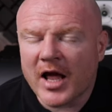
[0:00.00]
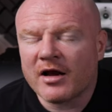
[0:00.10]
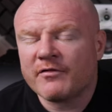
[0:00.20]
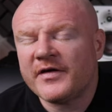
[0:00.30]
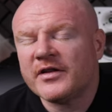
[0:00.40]

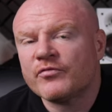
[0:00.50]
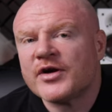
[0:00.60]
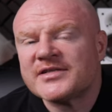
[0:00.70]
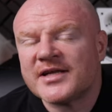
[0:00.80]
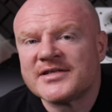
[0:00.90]
And I think the
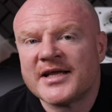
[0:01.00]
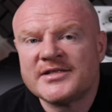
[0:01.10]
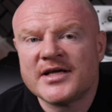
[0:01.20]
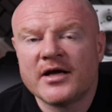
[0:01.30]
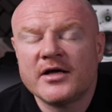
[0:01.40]
reason it's
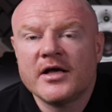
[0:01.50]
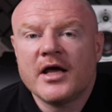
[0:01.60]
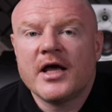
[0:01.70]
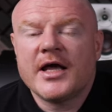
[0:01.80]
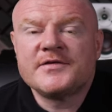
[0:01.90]
easier
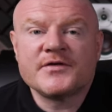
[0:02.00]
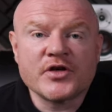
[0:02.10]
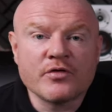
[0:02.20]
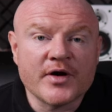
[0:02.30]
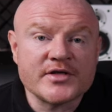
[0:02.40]
is for
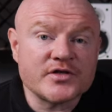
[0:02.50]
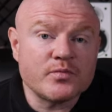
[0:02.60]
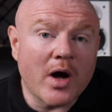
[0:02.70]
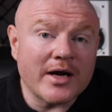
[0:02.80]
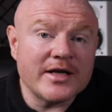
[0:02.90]
two
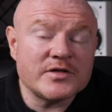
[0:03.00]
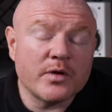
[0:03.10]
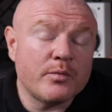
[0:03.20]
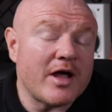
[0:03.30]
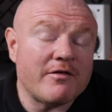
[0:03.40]
reasons. One is
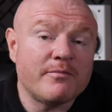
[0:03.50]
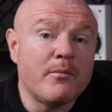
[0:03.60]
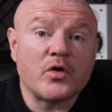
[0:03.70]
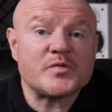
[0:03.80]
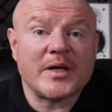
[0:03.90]
that we have
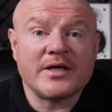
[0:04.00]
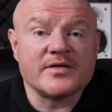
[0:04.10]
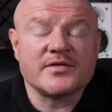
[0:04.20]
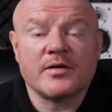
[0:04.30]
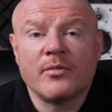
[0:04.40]
more
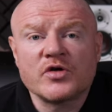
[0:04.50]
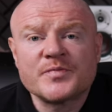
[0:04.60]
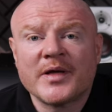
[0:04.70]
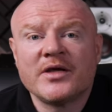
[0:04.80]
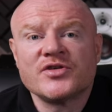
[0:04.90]
speakers. And the more
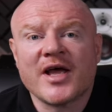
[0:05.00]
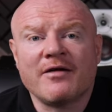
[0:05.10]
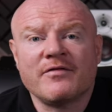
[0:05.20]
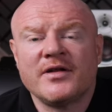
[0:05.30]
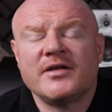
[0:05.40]
speakers you
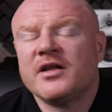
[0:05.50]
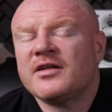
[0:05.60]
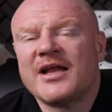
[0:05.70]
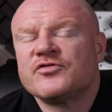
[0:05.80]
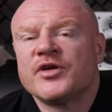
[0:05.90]
have,
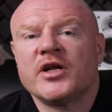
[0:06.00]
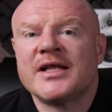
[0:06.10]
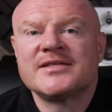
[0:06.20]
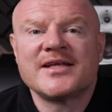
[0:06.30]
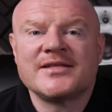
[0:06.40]
naturally you're
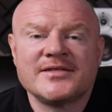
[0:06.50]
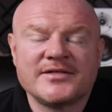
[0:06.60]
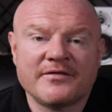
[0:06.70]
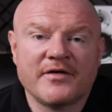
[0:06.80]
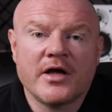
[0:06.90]
less
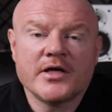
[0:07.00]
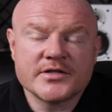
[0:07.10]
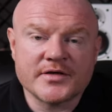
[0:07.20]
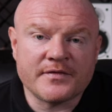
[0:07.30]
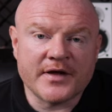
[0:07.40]
sensitive
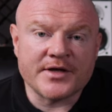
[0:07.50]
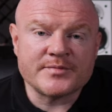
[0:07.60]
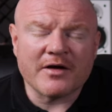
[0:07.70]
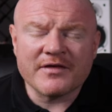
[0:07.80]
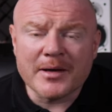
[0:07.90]
to
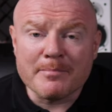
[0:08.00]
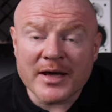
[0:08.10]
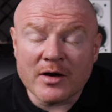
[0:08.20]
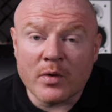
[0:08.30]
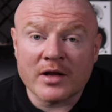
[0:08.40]
things. But I think a
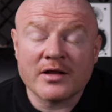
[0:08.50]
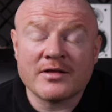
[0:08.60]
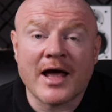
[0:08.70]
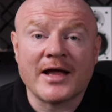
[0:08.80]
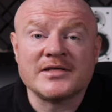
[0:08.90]
bigger one
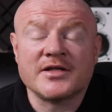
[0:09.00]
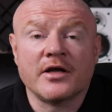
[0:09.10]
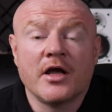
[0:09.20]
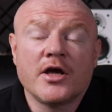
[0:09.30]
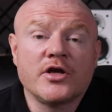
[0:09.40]
than that is
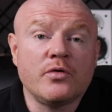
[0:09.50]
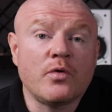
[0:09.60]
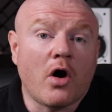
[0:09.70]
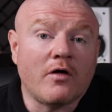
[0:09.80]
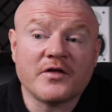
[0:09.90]
that
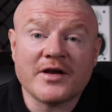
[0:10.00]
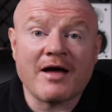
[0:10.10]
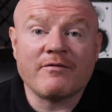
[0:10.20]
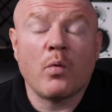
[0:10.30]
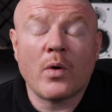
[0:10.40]
you often
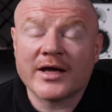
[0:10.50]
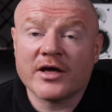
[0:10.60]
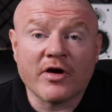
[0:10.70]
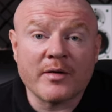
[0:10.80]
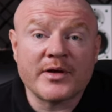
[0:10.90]
have a
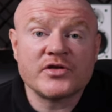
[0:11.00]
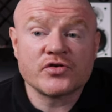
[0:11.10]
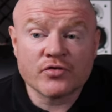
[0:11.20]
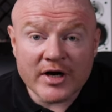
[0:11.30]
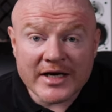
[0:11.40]
whacking great big
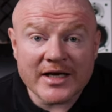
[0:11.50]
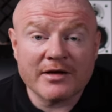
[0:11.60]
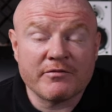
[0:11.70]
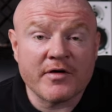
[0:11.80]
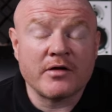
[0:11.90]
screen
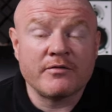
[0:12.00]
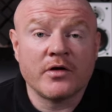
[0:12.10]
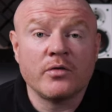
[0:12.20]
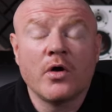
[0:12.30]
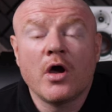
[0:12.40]
in front of
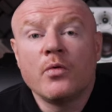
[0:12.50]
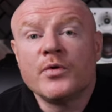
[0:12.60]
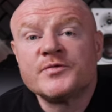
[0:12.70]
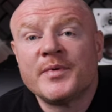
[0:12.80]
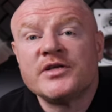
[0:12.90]
you,
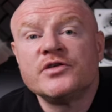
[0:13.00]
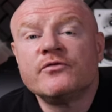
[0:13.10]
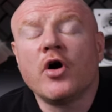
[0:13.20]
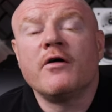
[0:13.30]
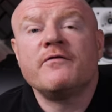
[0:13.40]
which means
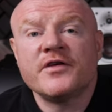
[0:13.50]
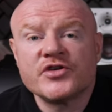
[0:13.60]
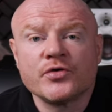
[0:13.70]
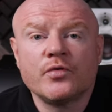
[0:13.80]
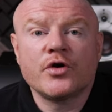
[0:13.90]
you've got a
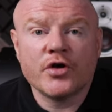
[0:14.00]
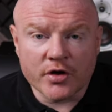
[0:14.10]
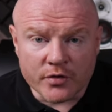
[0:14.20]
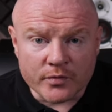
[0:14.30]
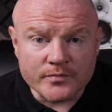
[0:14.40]
visual
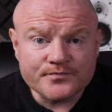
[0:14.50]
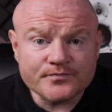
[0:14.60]
cue.